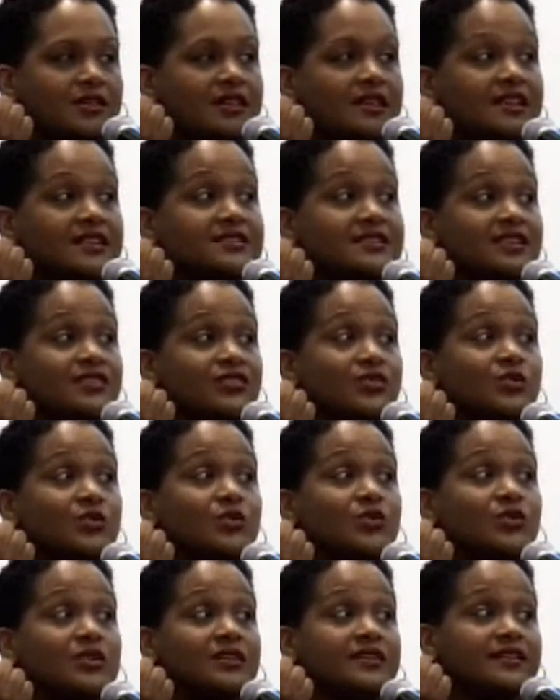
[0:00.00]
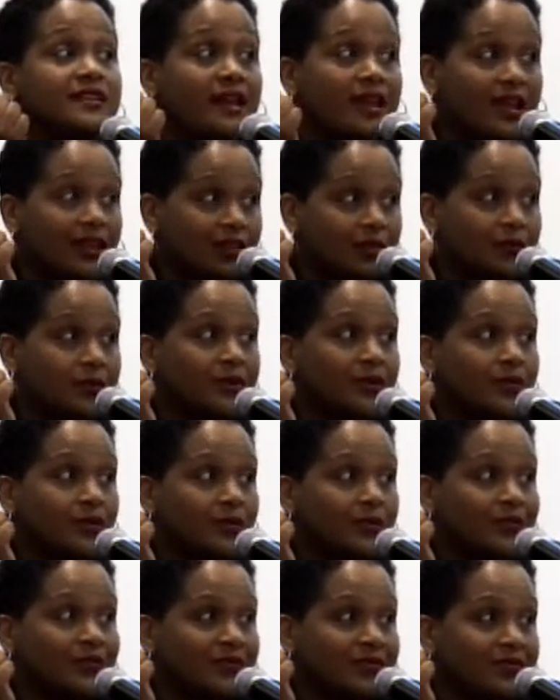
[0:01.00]
It's a tool to help you.
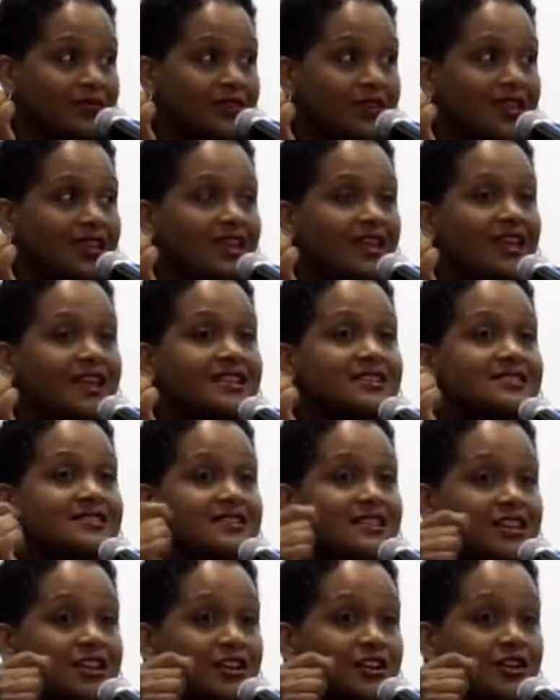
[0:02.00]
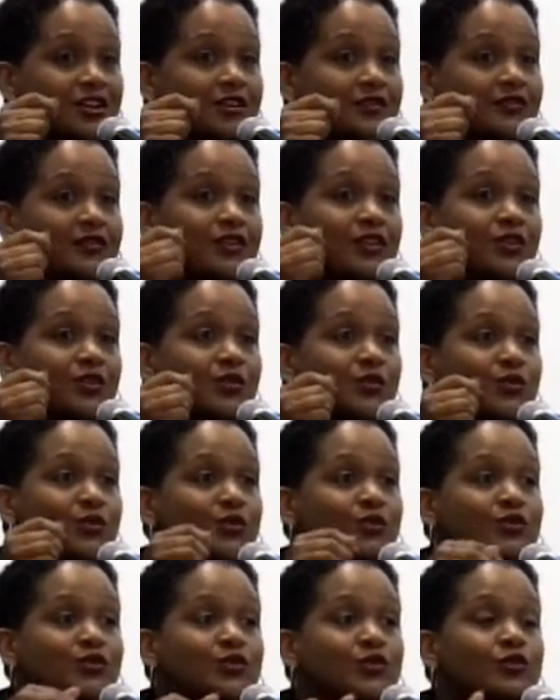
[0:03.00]
It's there for
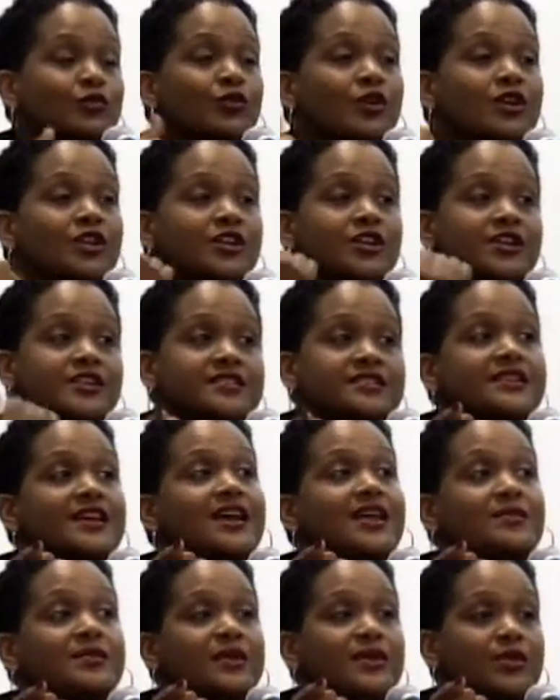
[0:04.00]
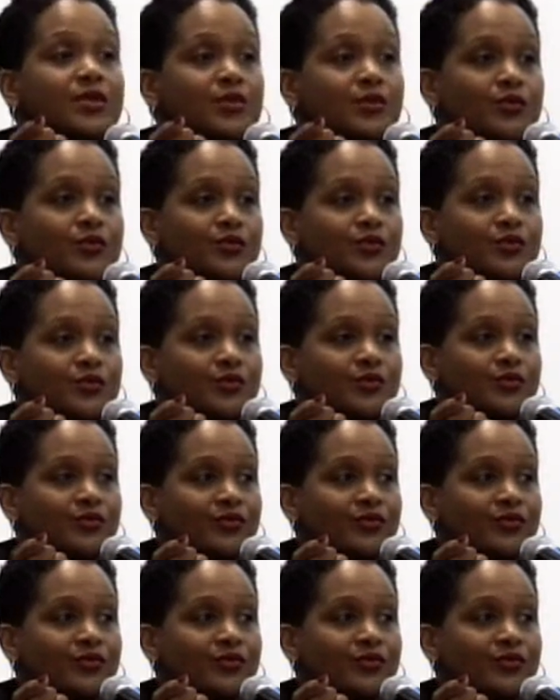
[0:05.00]
you to run your assignment through